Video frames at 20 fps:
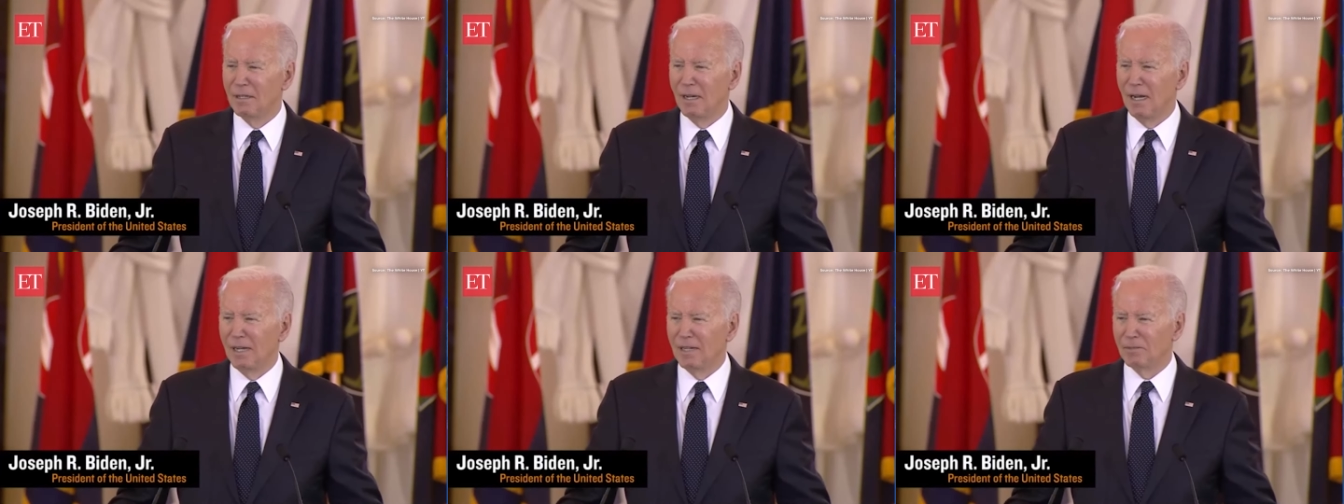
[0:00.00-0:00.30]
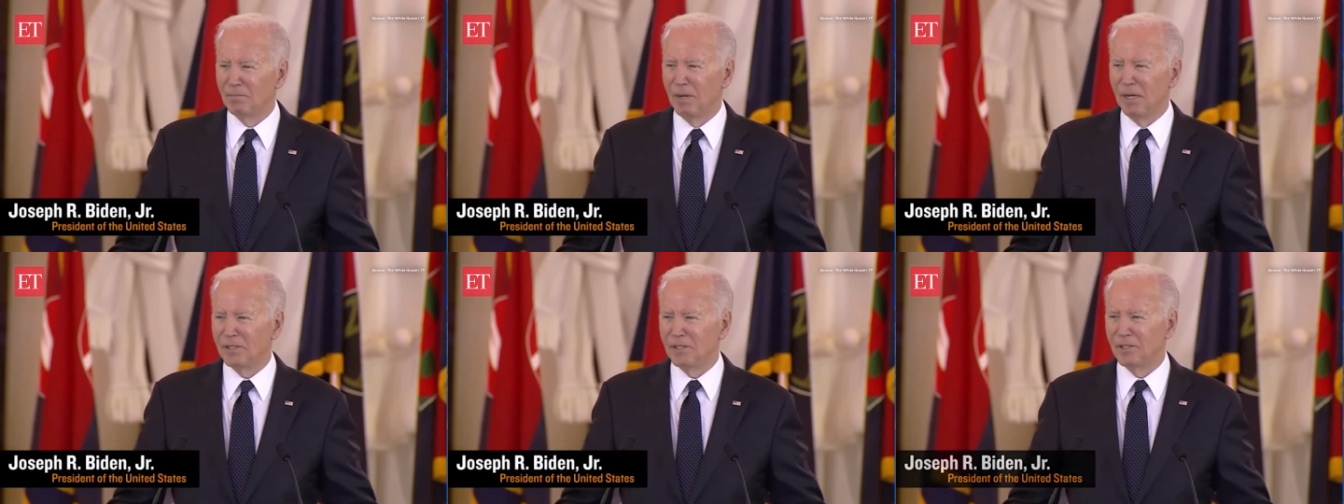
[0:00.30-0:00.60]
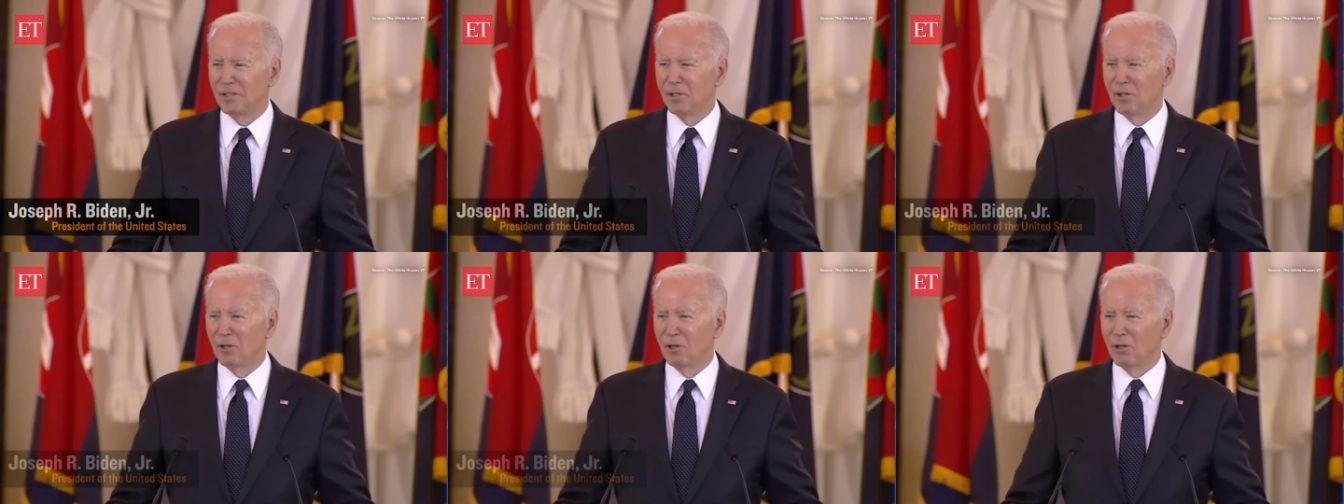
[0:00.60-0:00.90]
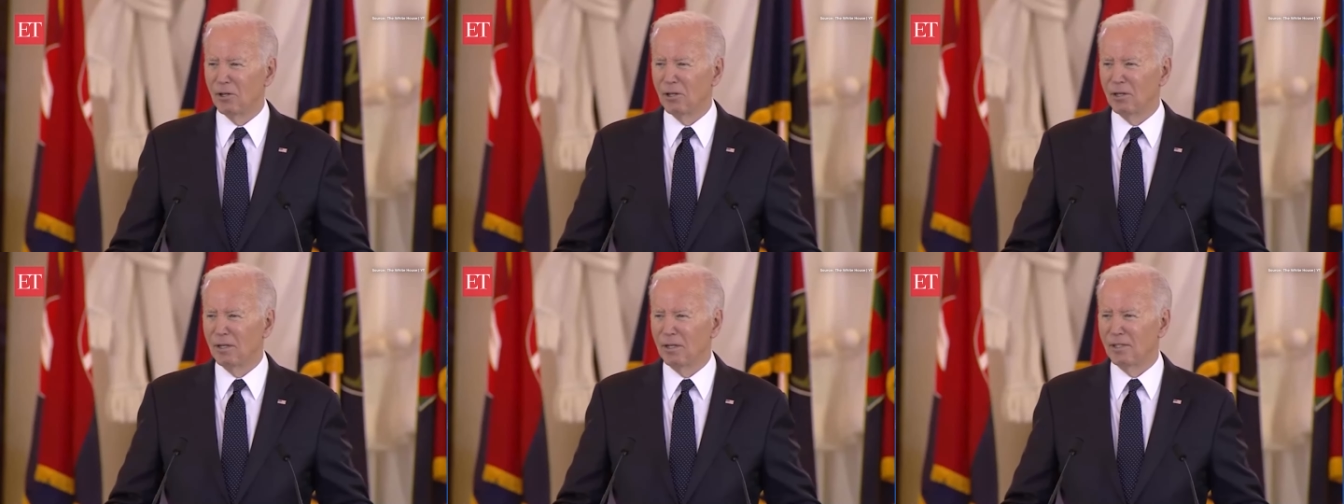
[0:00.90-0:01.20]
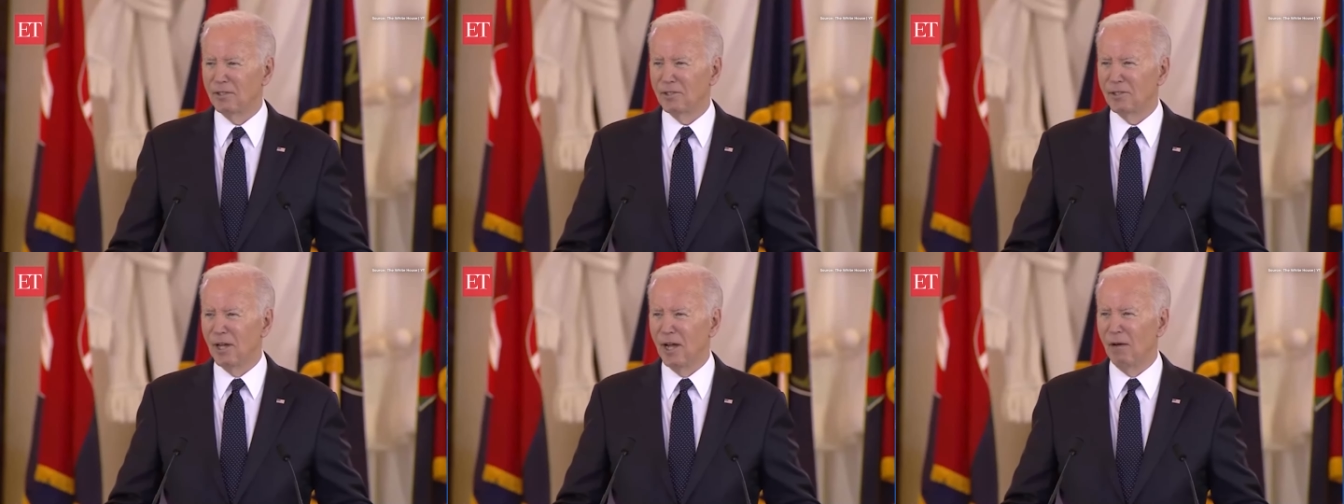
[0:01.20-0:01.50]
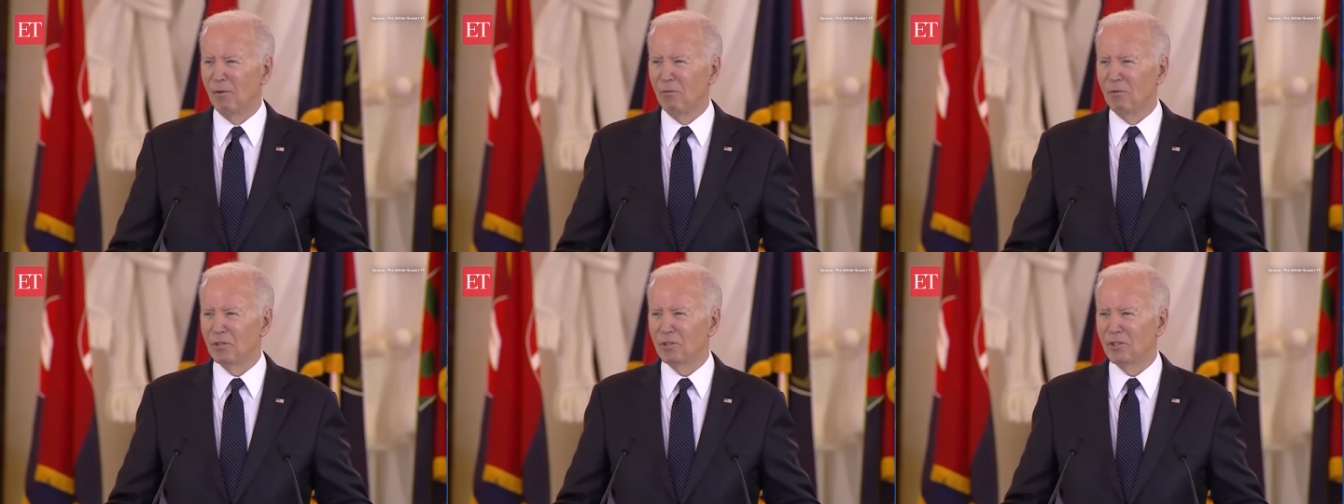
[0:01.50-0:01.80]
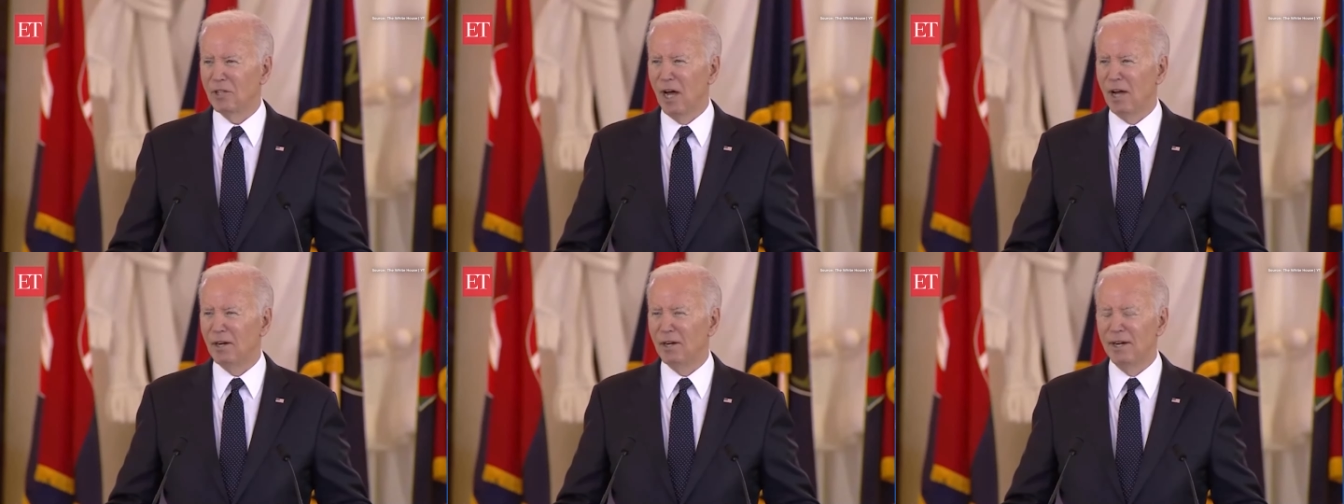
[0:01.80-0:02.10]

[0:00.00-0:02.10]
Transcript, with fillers: as mentioned earlier, it's not, was not